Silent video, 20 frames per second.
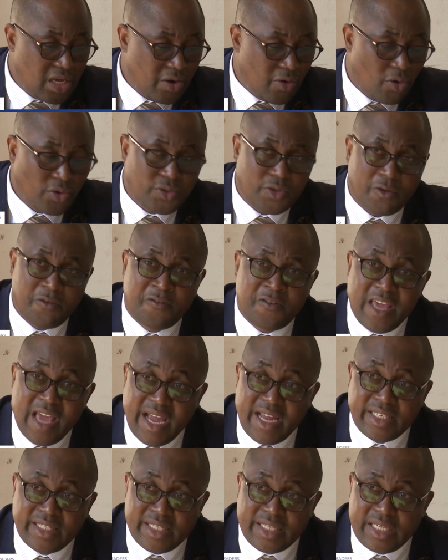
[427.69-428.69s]
also
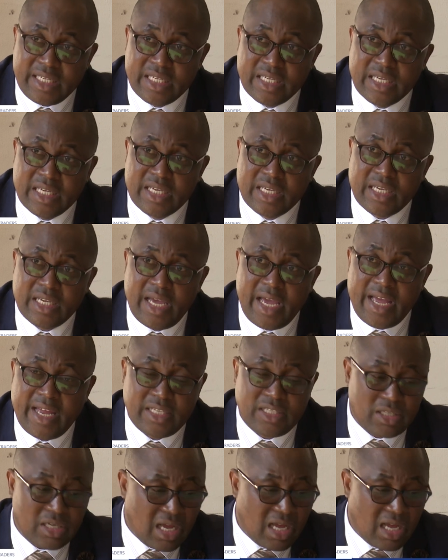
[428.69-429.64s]
VID, and